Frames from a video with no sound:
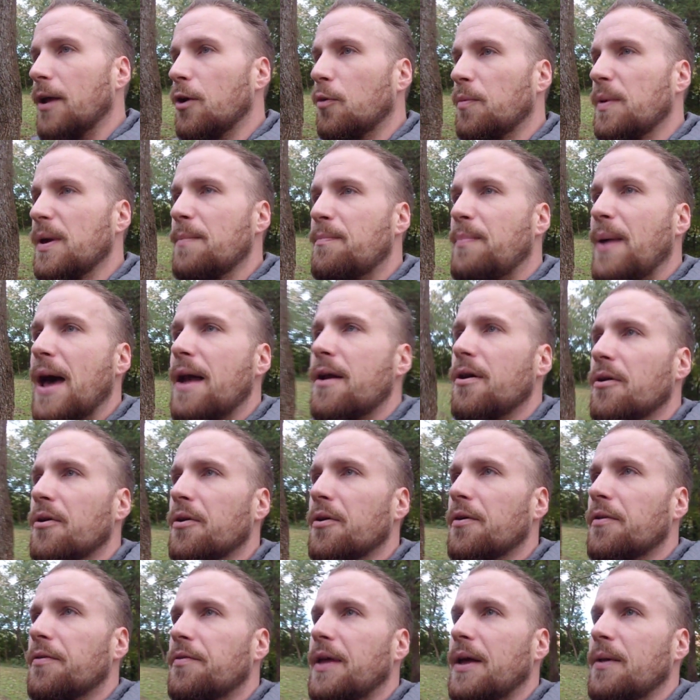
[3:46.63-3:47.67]
it'll be
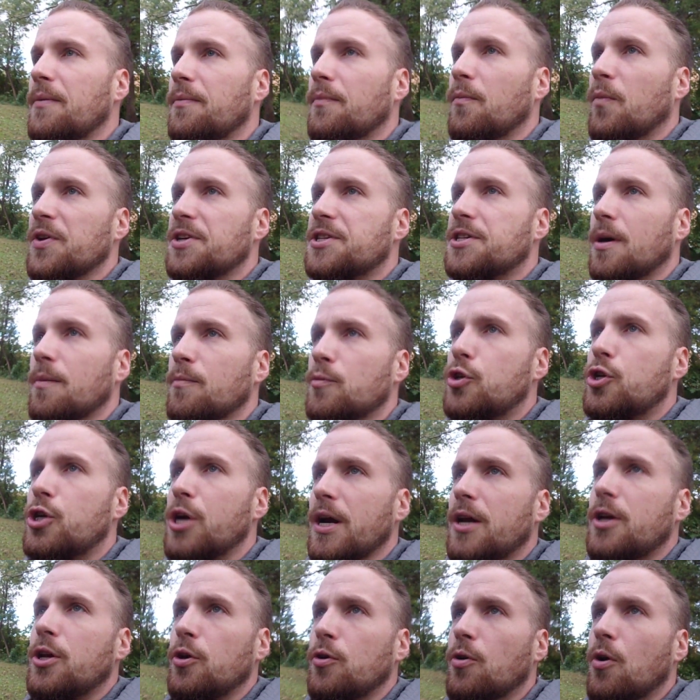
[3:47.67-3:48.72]
better than with some
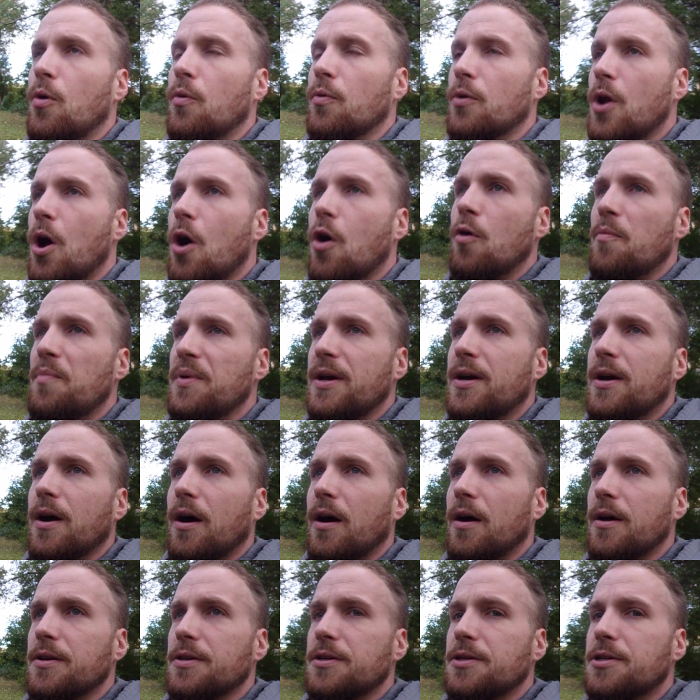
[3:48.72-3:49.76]
chick you don't know,
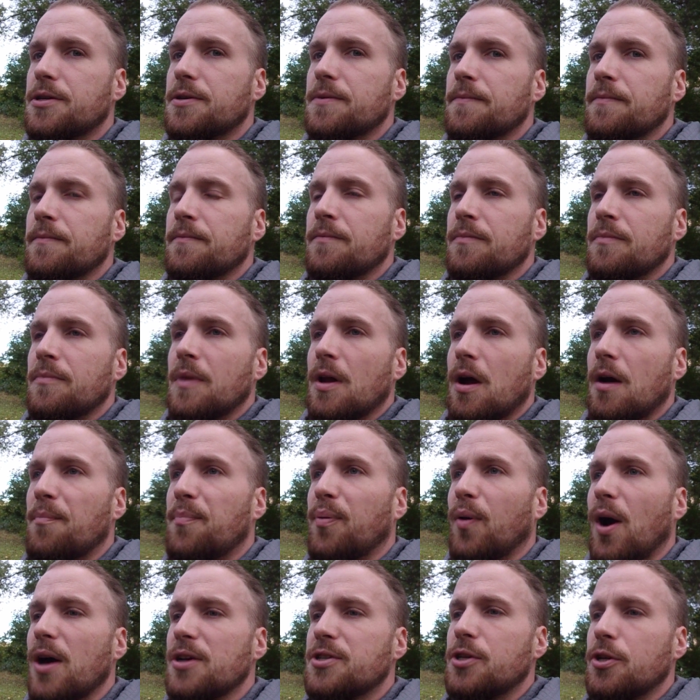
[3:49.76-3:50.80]
because a
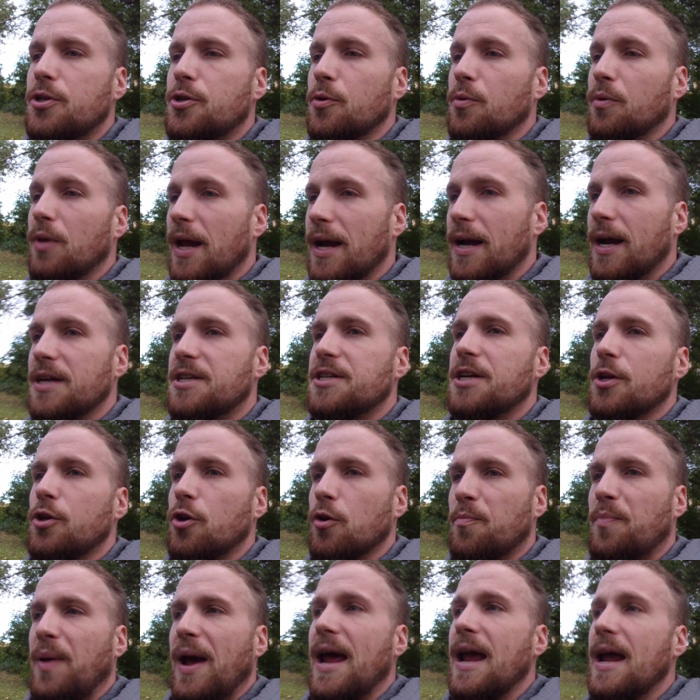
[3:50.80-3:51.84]
prostitute, like I
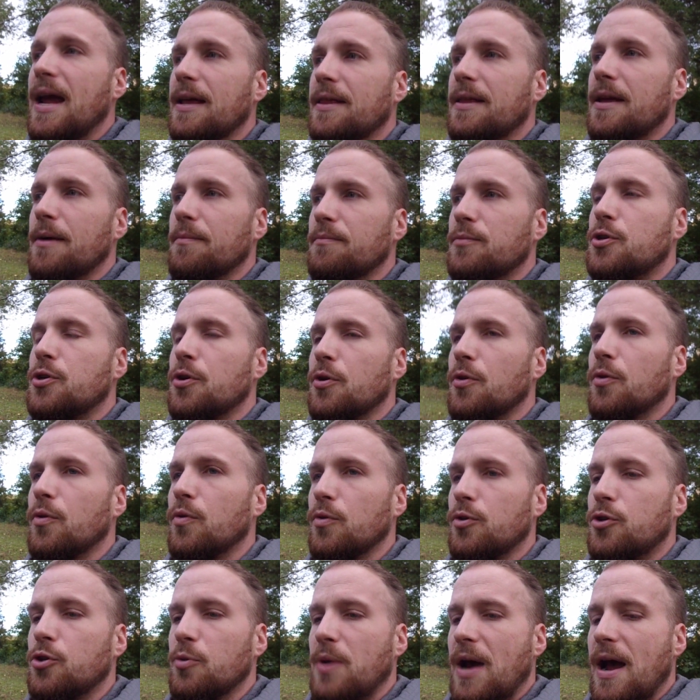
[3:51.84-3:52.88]
said, you're paying them
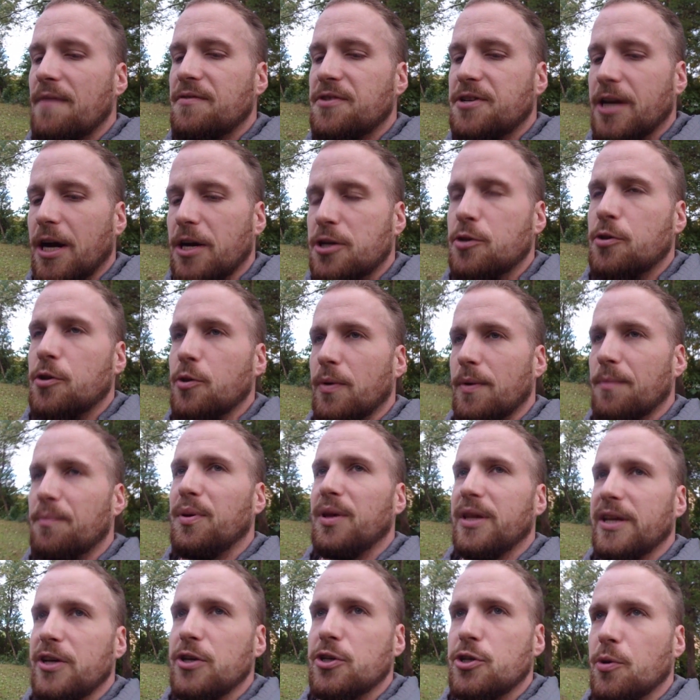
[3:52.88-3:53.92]
to have sex with you and
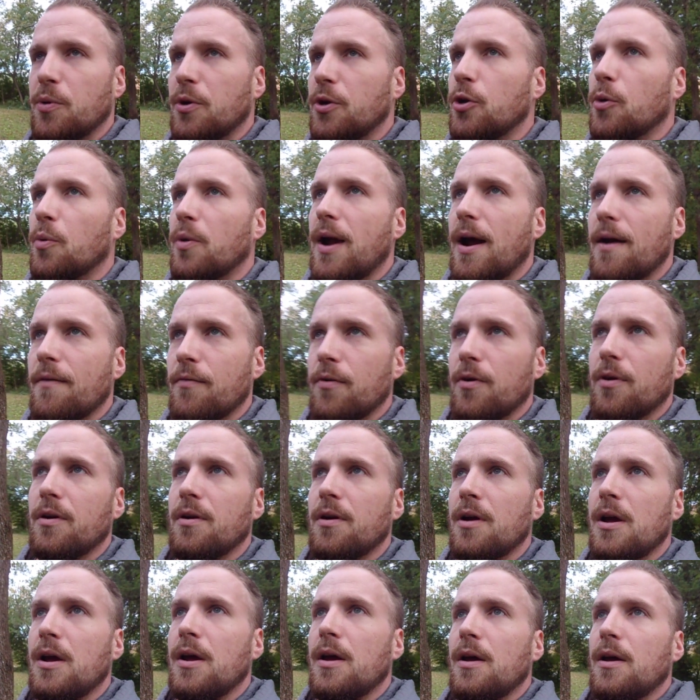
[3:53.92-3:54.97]
please you and do
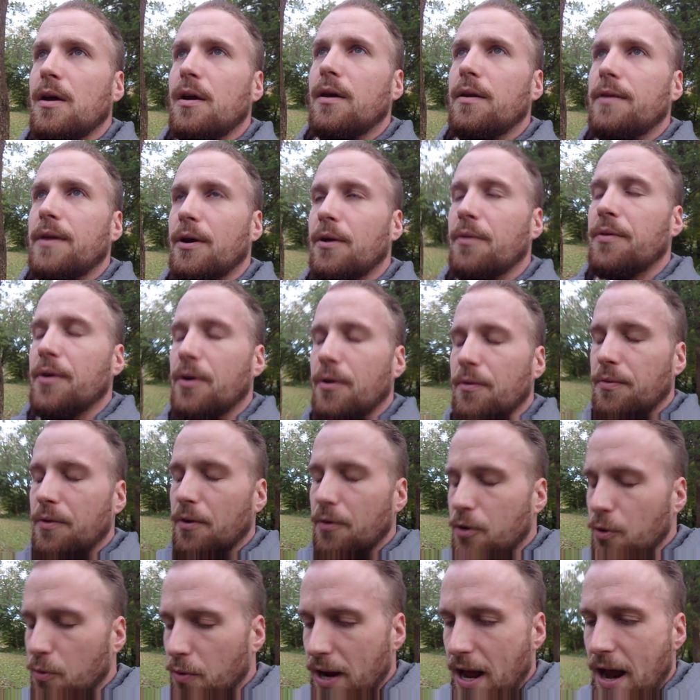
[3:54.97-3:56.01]
whatever. They'll
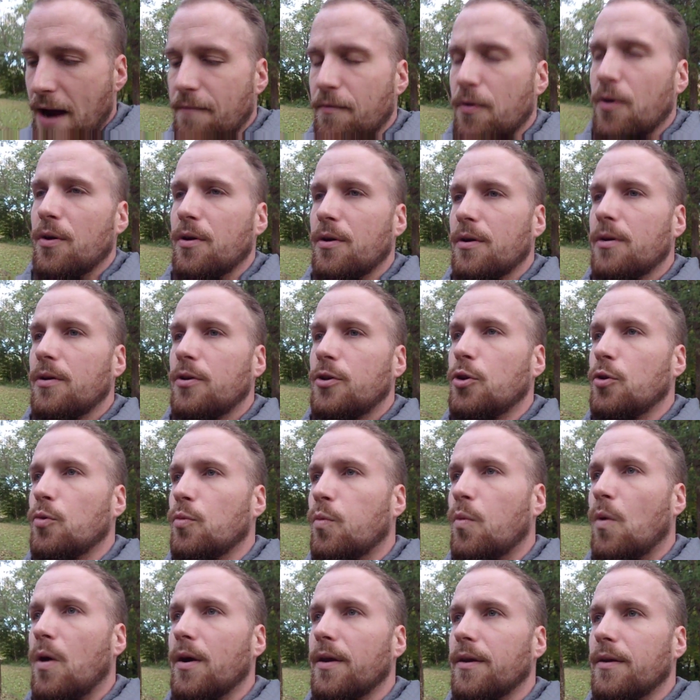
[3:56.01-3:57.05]
do whatever
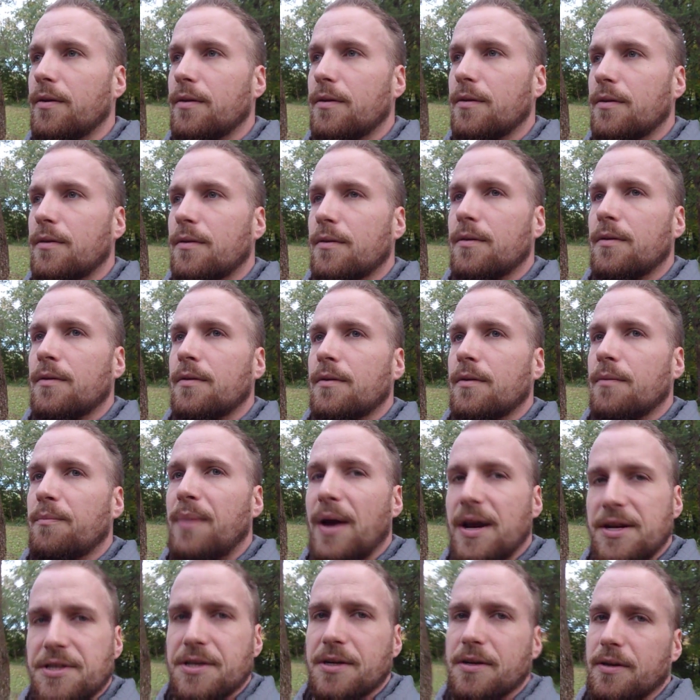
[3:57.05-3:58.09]
you want,
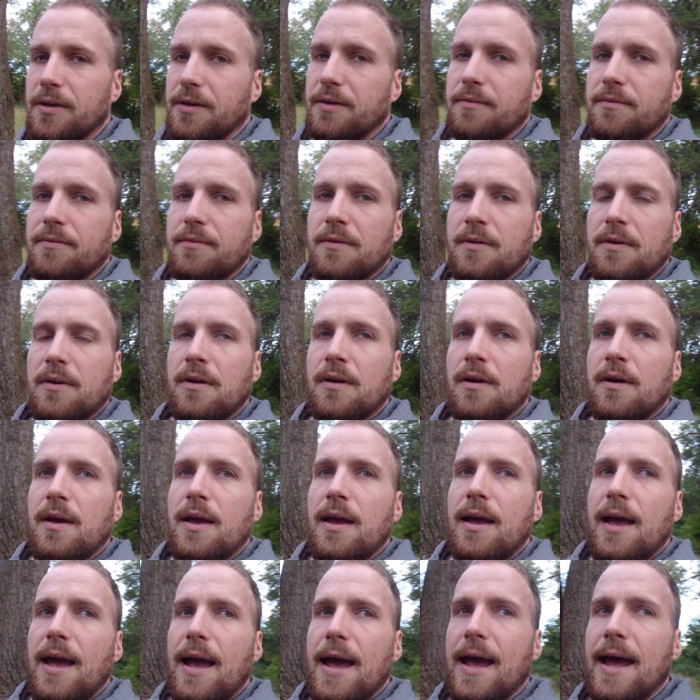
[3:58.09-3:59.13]
basically.
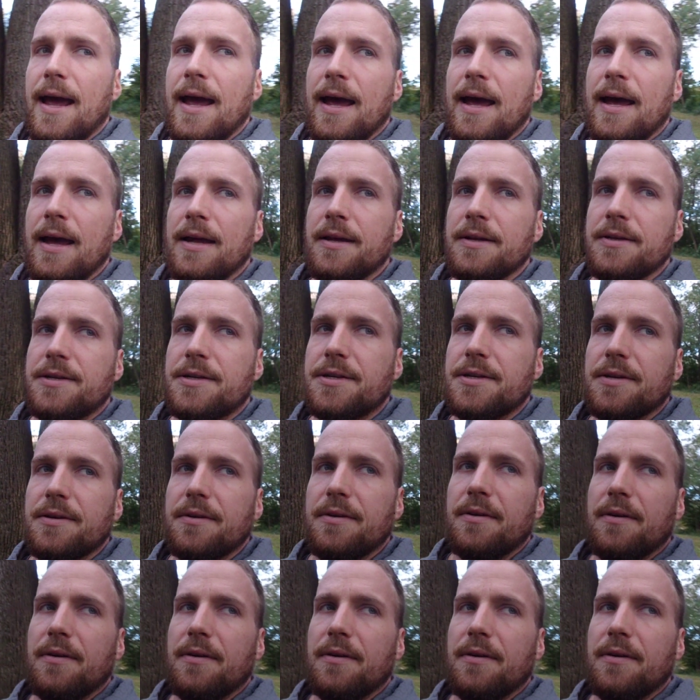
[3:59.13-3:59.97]
And